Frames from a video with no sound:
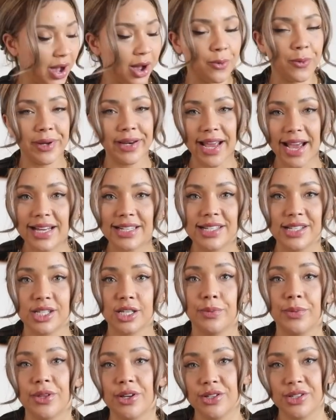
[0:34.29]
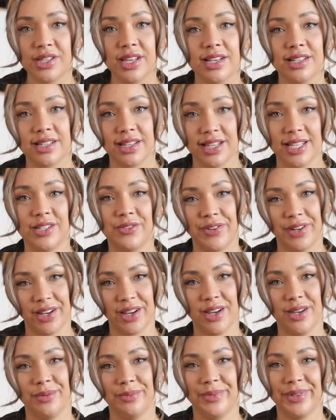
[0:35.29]
I want to add in some of those things in this
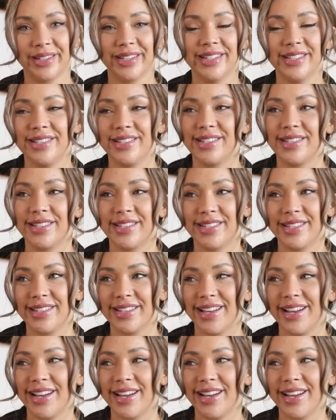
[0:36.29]
video because